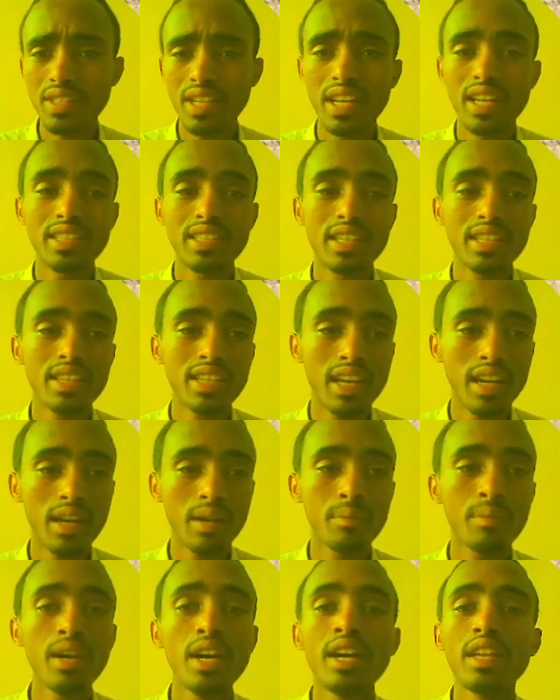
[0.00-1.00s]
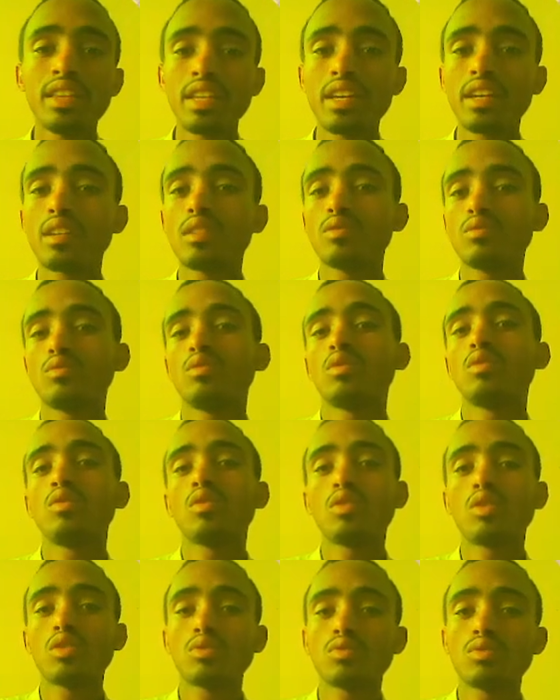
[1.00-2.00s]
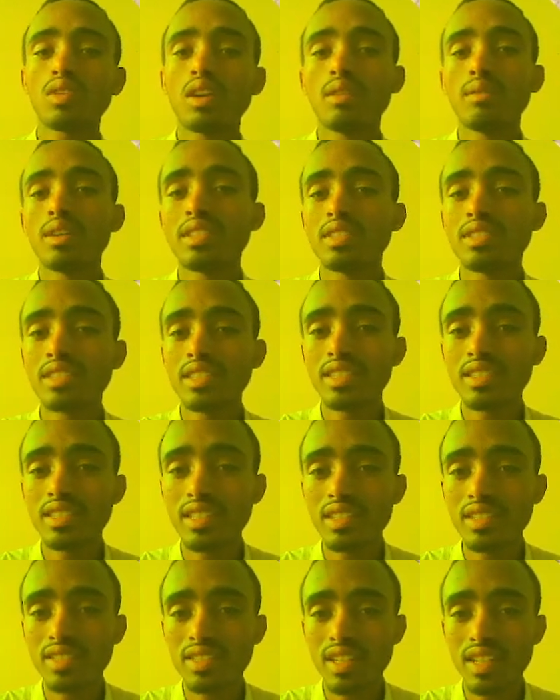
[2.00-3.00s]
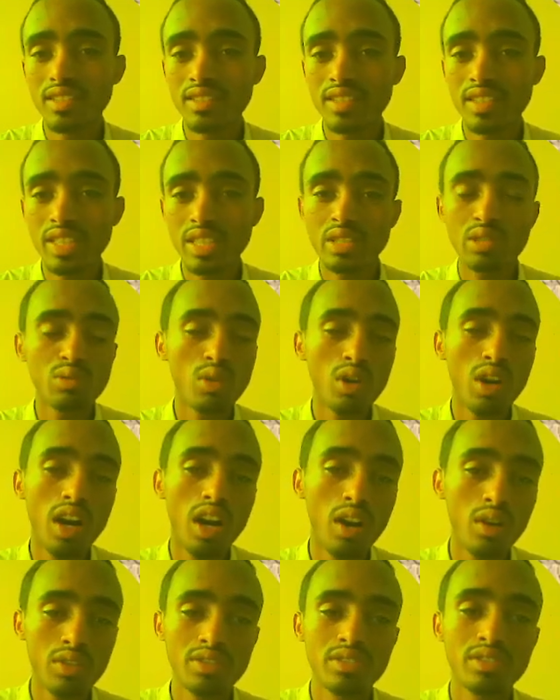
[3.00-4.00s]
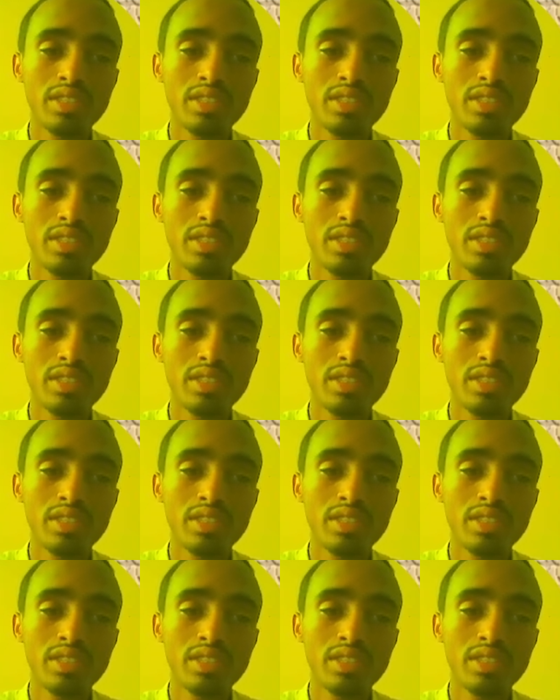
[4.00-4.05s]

and the time taken in order to cover this distance is 2 hours.